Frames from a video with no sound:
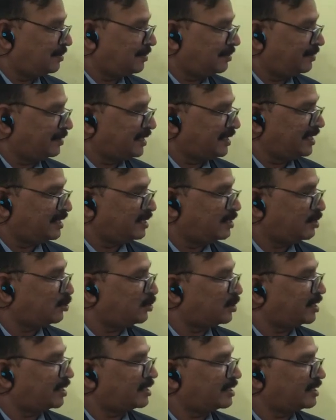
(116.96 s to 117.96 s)
this is
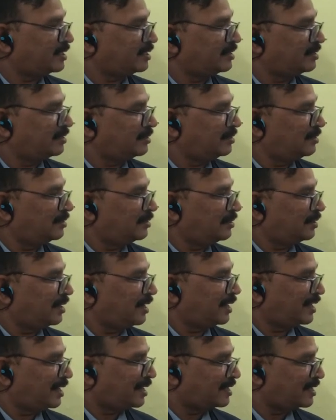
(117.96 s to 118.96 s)
uterus
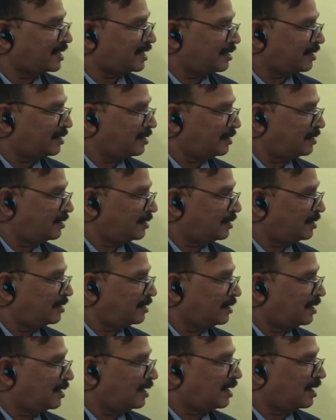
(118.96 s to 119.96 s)
and other
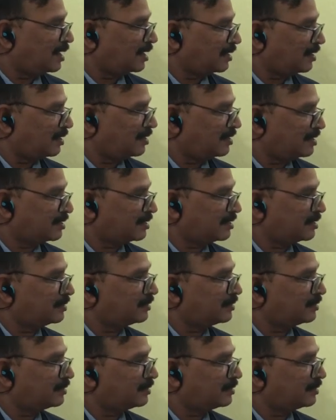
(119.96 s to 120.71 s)
organs.